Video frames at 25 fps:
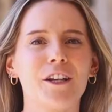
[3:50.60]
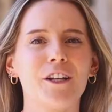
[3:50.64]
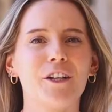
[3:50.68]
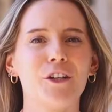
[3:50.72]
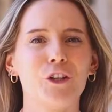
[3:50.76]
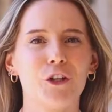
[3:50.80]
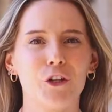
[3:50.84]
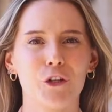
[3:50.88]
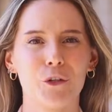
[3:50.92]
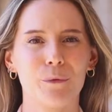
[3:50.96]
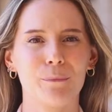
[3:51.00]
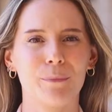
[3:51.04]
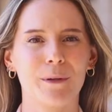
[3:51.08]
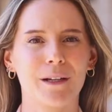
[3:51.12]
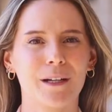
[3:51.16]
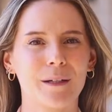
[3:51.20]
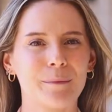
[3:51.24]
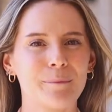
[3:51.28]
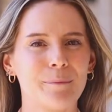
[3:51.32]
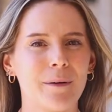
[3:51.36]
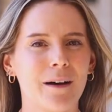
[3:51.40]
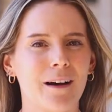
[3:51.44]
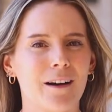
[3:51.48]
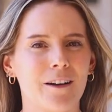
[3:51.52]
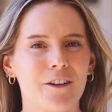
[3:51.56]
can you
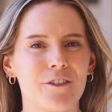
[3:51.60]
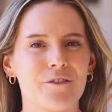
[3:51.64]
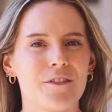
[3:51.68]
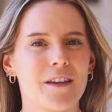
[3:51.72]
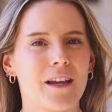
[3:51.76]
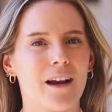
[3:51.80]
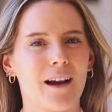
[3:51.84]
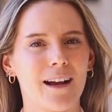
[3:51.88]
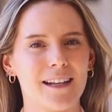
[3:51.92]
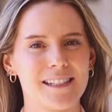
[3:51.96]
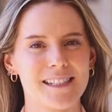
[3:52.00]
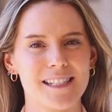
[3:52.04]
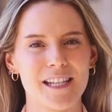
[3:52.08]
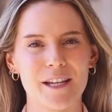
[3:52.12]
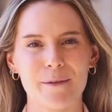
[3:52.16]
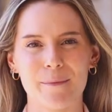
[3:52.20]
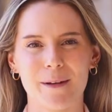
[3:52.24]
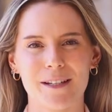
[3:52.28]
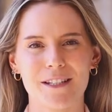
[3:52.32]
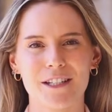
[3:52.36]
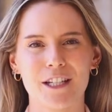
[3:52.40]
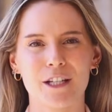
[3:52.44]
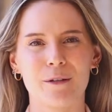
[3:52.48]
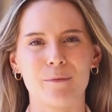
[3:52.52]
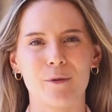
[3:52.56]
become part of the
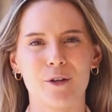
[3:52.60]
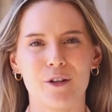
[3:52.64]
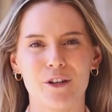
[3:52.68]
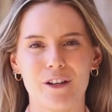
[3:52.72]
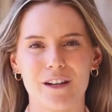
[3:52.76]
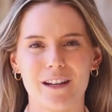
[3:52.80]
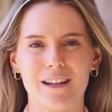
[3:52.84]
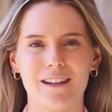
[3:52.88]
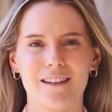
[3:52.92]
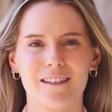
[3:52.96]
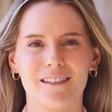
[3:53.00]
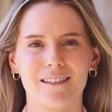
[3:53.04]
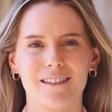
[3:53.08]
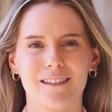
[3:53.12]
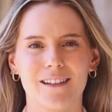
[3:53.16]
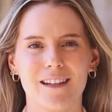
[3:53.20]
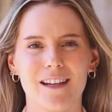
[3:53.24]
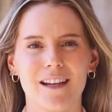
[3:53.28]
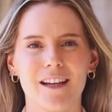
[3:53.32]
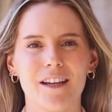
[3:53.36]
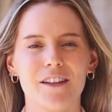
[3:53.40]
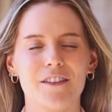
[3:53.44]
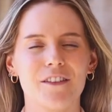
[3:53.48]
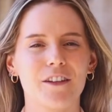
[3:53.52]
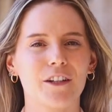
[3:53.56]
ICMS community?
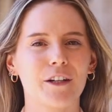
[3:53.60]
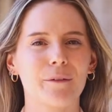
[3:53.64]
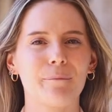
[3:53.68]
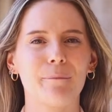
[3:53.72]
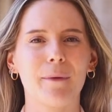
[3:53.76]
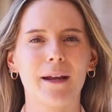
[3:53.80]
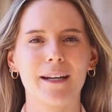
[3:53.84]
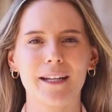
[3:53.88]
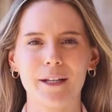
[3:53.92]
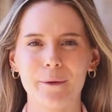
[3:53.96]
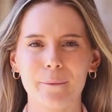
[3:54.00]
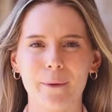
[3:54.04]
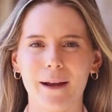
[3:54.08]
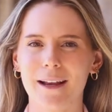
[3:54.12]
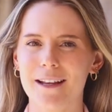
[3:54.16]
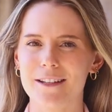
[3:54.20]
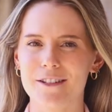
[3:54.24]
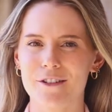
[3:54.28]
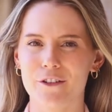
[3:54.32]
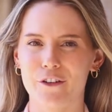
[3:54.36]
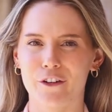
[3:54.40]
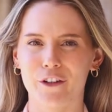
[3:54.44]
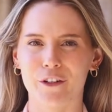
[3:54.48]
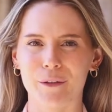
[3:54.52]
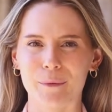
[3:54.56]
There are many
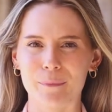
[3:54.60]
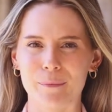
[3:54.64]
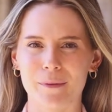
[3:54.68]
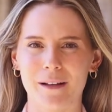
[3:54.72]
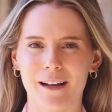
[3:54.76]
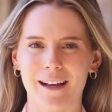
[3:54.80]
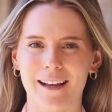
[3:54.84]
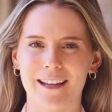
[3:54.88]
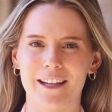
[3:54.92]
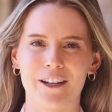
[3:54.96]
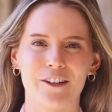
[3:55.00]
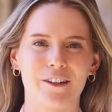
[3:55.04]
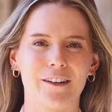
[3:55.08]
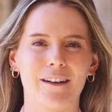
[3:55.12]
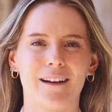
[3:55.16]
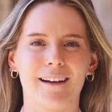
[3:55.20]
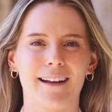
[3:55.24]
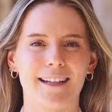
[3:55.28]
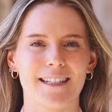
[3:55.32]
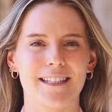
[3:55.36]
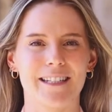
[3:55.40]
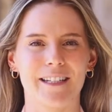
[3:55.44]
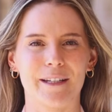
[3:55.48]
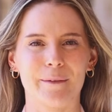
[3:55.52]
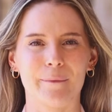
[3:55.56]
ways you can apply here at
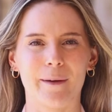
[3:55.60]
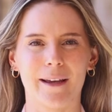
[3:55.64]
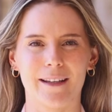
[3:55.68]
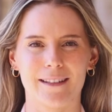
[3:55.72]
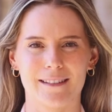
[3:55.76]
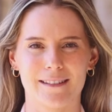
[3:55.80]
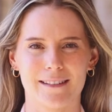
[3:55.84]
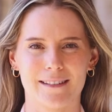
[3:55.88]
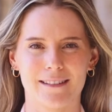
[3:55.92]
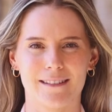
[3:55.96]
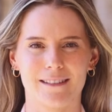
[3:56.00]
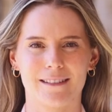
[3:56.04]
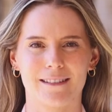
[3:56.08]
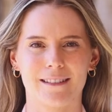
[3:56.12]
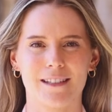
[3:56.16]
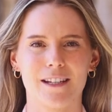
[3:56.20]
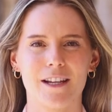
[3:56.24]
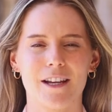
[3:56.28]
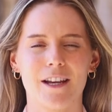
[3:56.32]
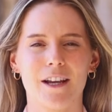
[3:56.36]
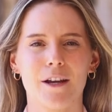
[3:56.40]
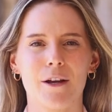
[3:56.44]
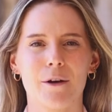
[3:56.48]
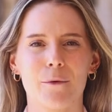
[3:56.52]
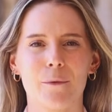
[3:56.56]
ICMS.
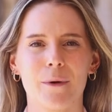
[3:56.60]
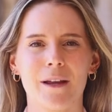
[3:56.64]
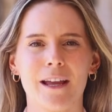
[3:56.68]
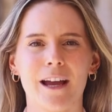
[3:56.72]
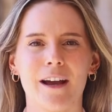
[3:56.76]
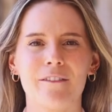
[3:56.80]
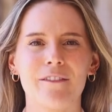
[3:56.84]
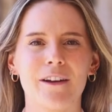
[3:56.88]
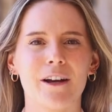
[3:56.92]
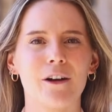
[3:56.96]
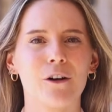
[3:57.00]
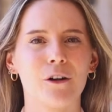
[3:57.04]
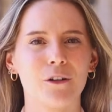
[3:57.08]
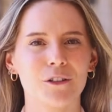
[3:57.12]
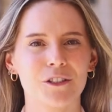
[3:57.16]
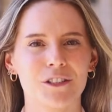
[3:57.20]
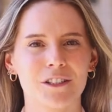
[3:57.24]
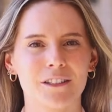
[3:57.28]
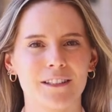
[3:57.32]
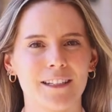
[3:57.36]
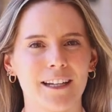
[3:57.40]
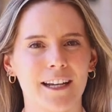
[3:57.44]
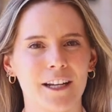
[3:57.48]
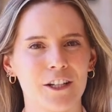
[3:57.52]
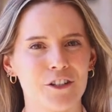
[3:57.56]
We have our
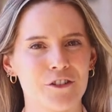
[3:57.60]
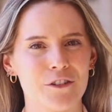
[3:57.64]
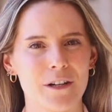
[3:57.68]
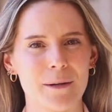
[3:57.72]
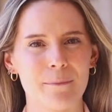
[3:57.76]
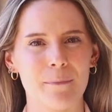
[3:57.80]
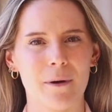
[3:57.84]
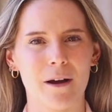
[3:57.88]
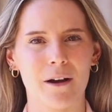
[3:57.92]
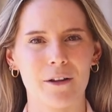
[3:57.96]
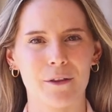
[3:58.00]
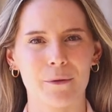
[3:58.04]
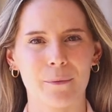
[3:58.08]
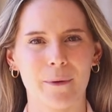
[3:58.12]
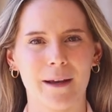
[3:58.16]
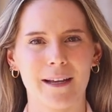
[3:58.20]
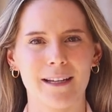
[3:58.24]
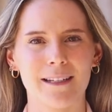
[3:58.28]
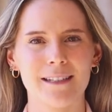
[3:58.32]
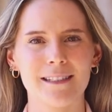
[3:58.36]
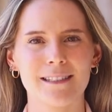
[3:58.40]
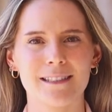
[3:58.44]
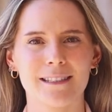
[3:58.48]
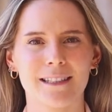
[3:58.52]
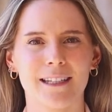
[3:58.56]
alternate entry
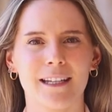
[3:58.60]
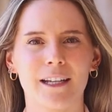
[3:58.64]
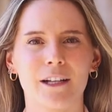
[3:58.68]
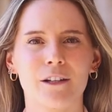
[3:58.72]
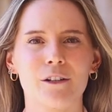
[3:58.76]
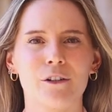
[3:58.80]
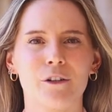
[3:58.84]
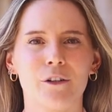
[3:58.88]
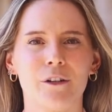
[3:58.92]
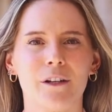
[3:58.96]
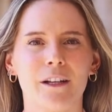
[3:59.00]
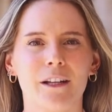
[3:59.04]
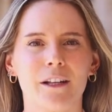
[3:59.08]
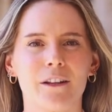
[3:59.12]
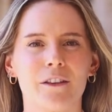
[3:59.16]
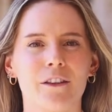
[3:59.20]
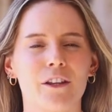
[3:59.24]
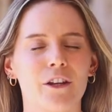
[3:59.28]
pathways, including